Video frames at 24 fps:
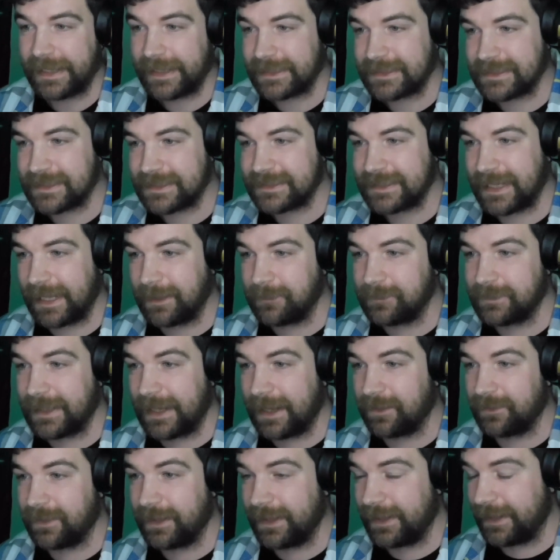And it's the same
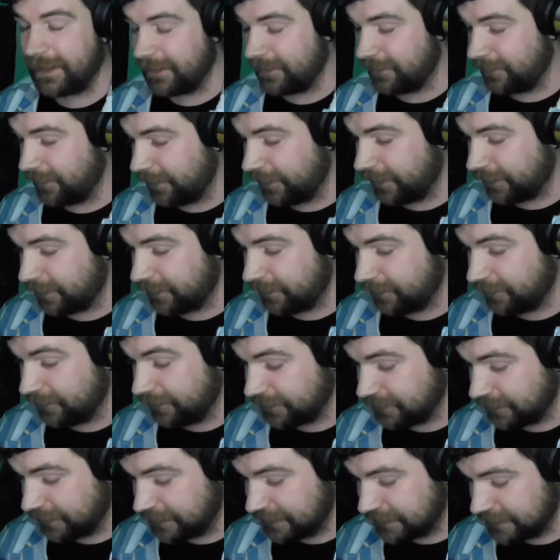down here. Like,
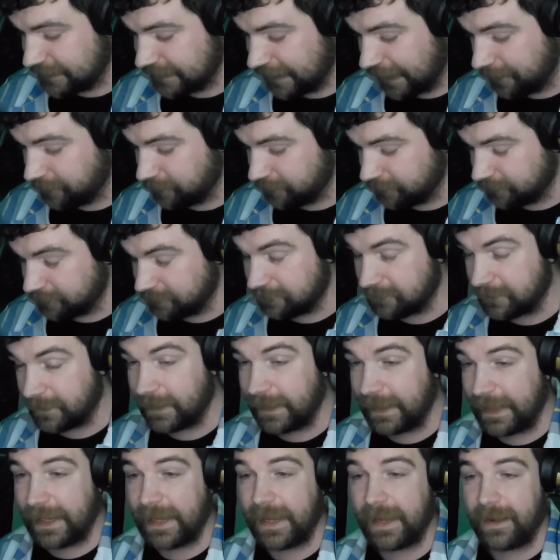the same
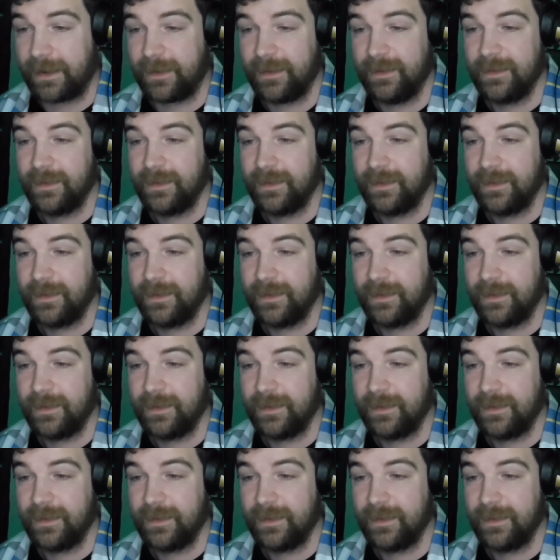here.